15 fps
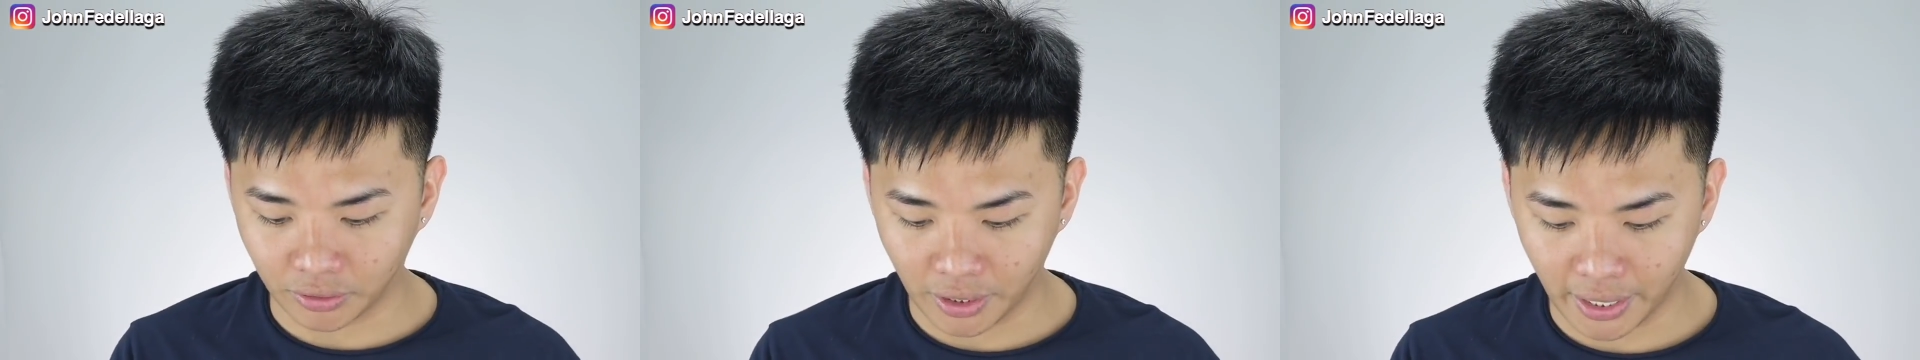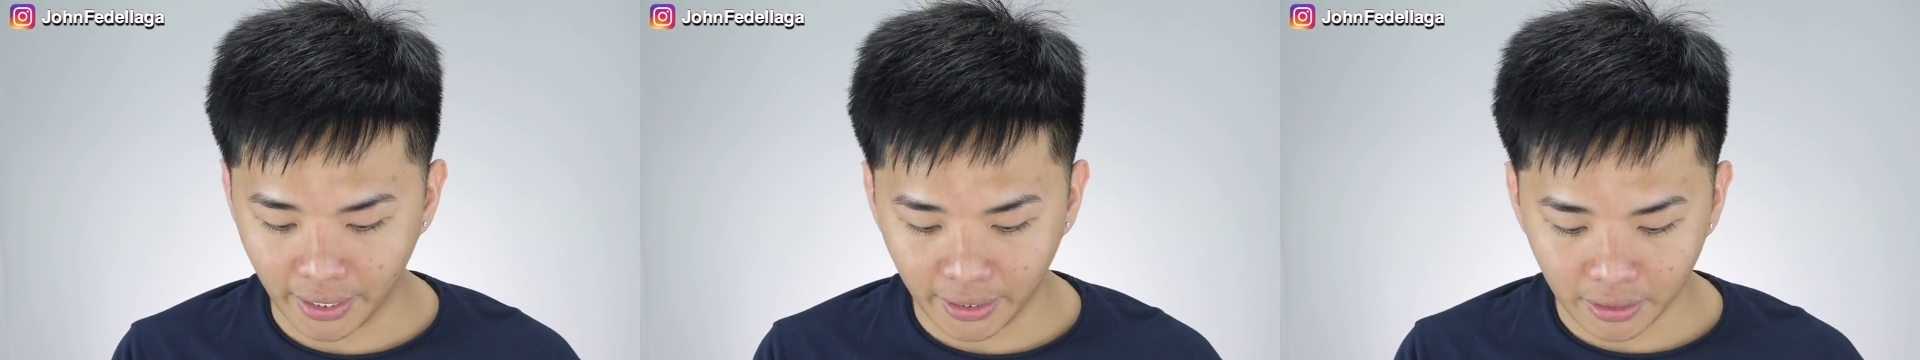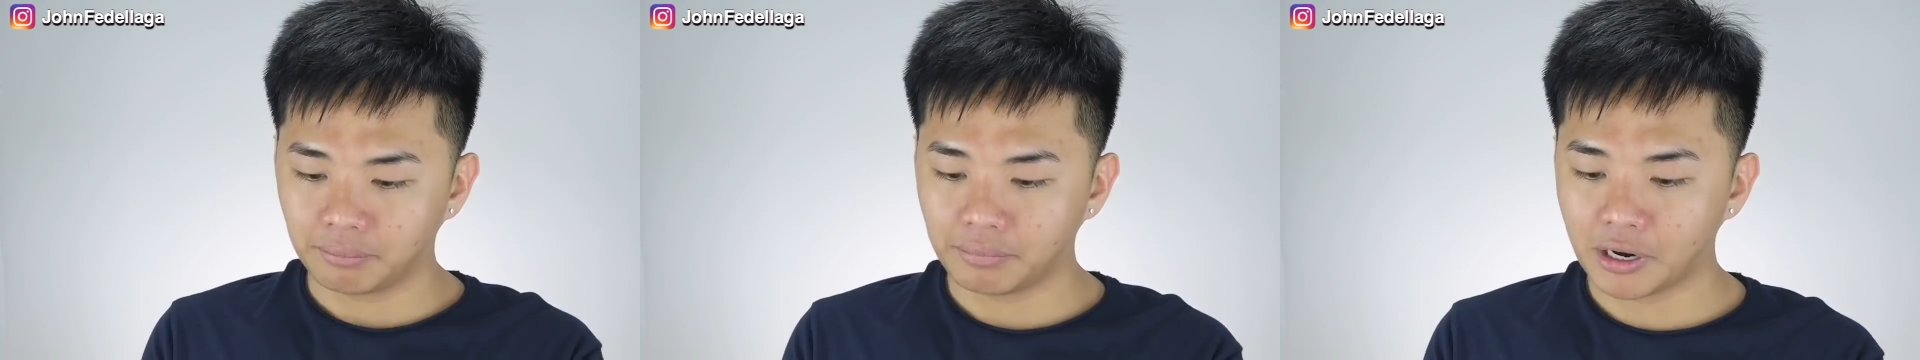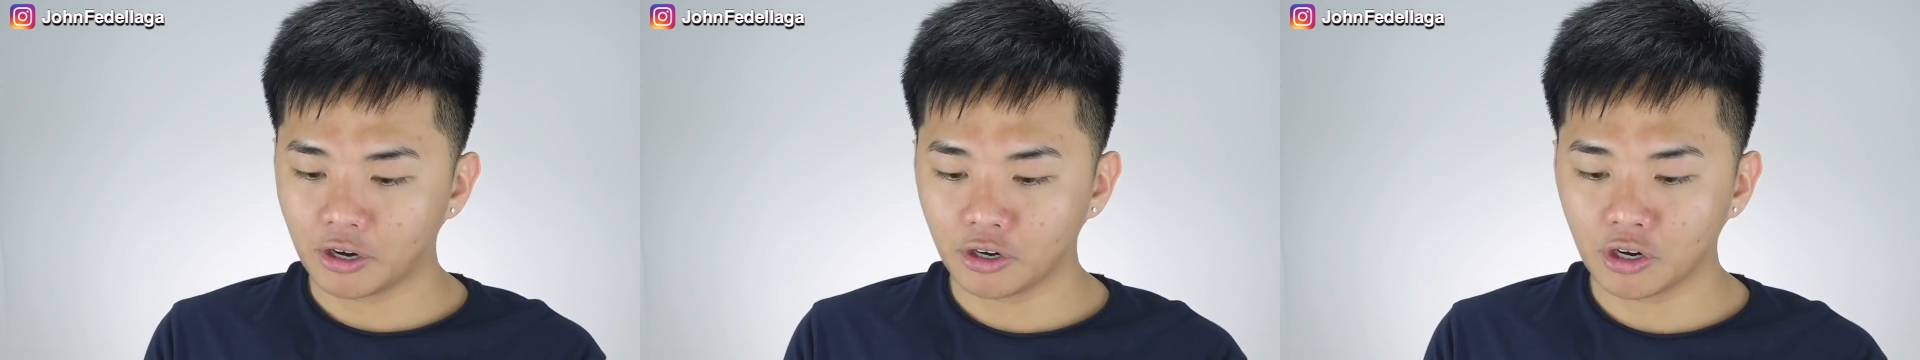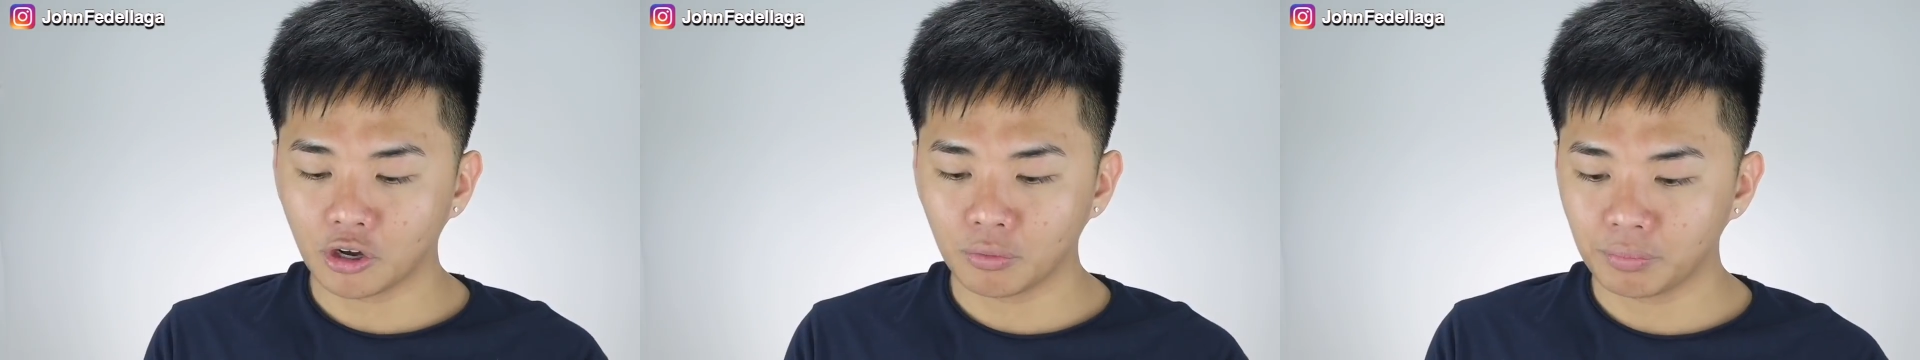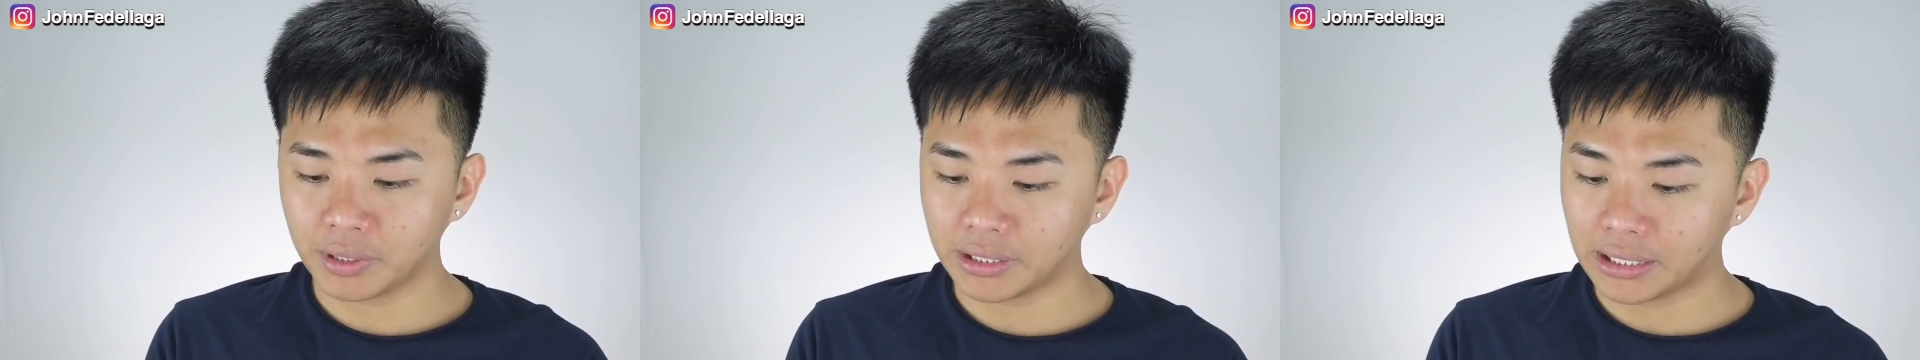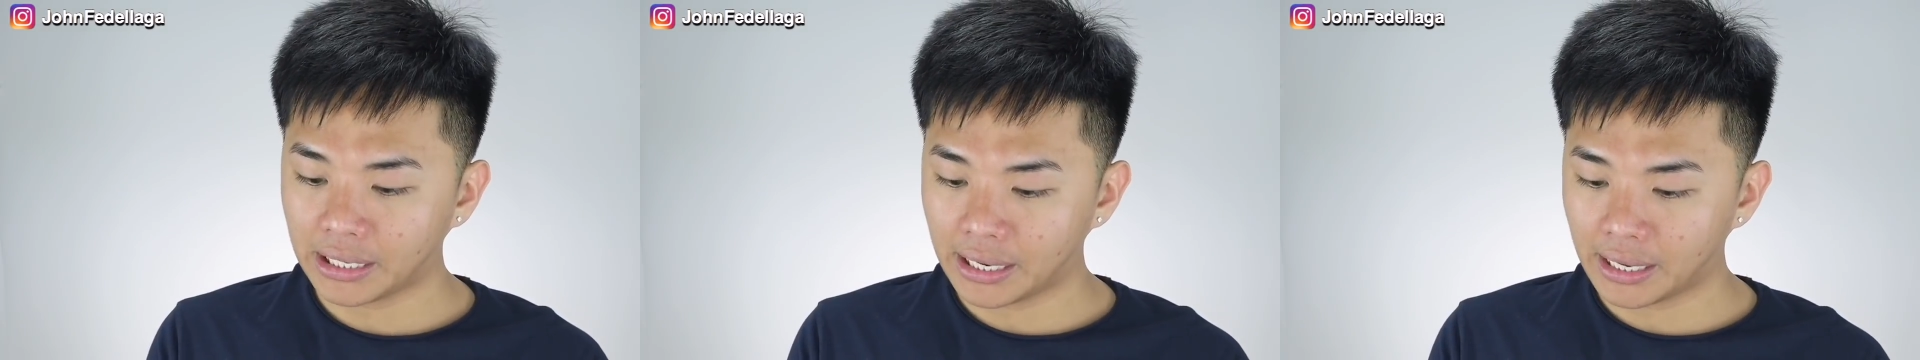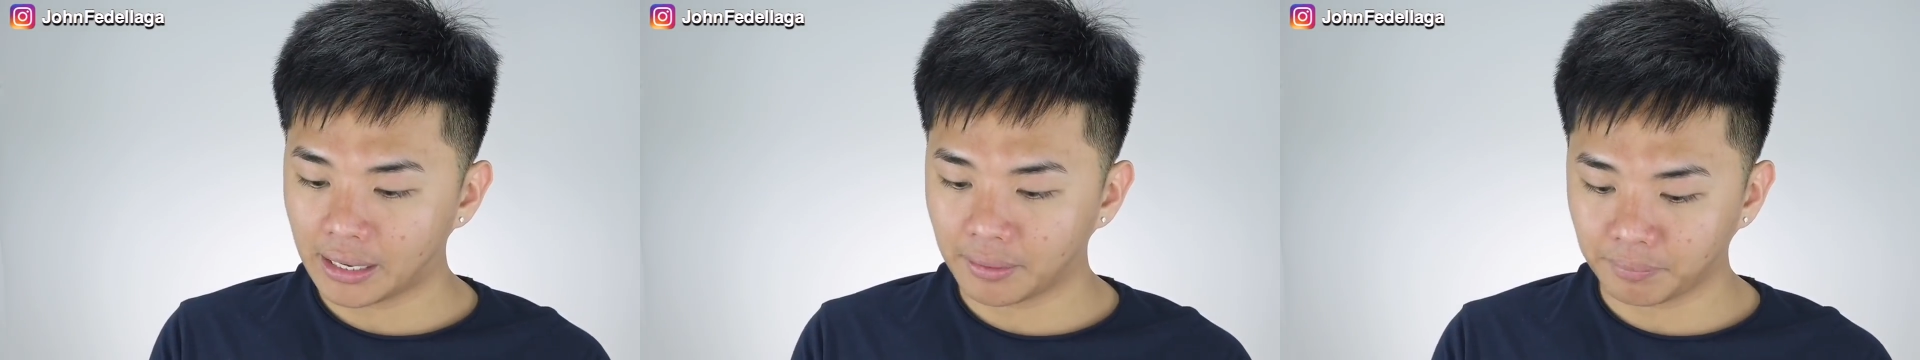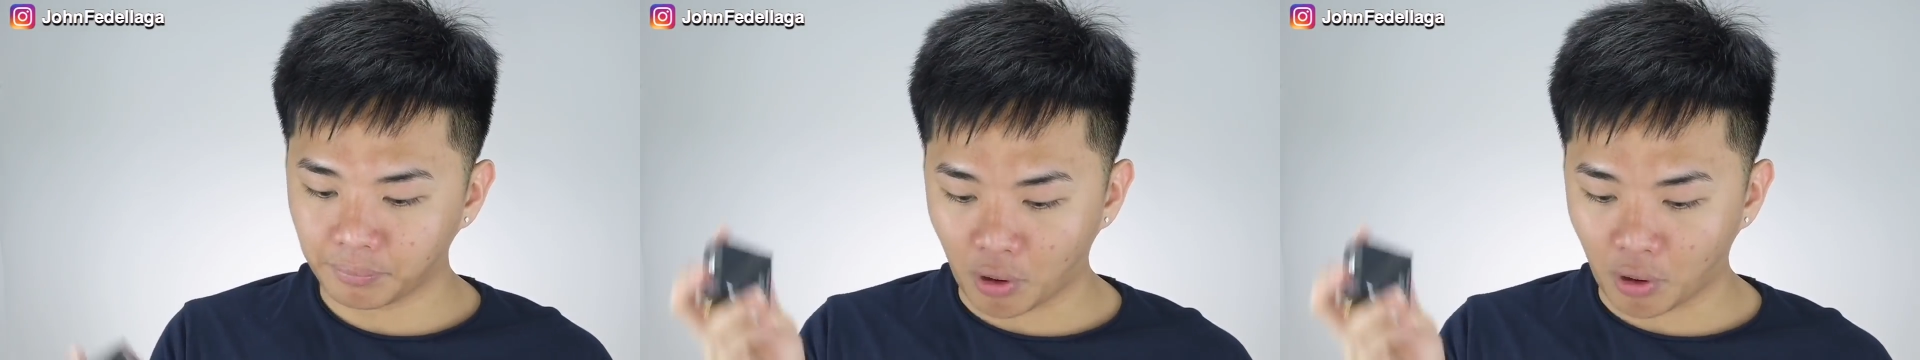alright? Meron akong biniling